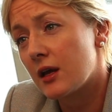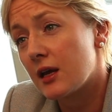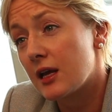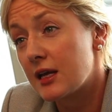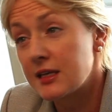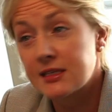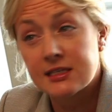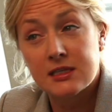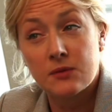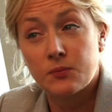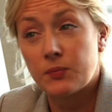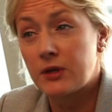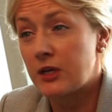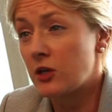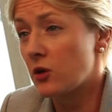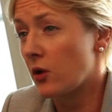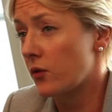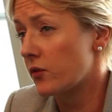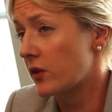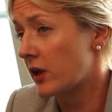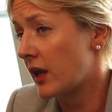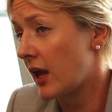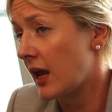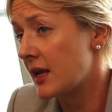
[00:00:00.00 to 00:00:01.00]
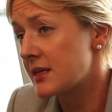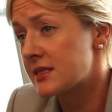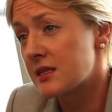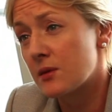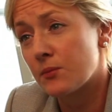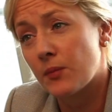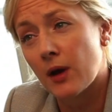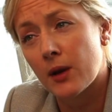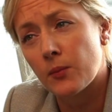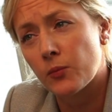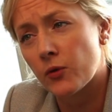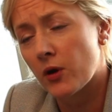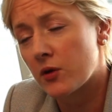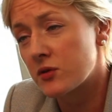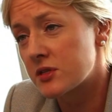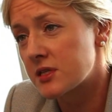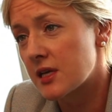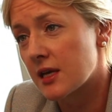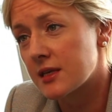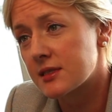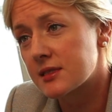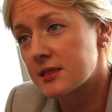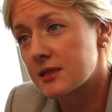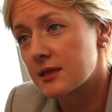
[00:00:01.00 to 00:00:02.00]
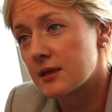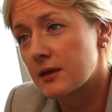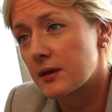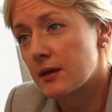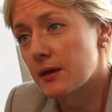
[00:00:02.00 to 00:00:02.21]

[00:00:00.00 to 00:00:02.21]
is simply not the case in my process.